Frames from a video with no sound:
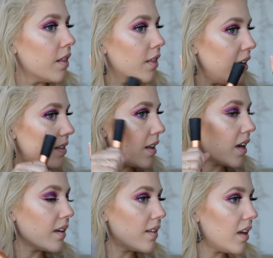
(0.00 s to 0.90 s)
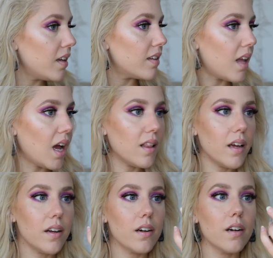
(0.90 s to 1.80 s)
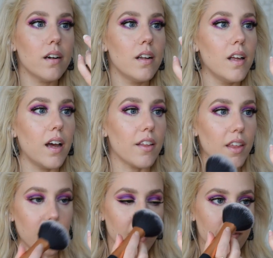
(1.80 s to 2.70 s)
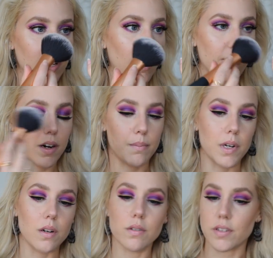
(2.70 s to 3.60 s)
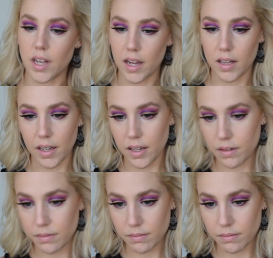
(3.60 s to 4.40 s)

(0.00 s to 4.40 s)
this, like I said, is highlighter, I think it even covered up my nose highlight.